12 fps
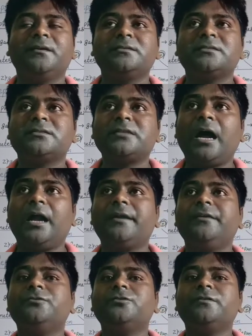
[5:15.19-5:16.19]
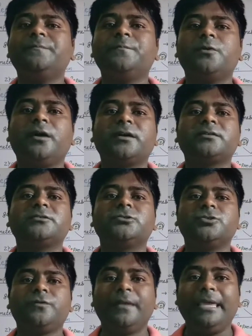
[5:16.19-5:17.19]
starting of
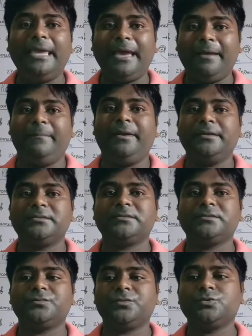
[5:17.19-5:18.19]
production of gametes.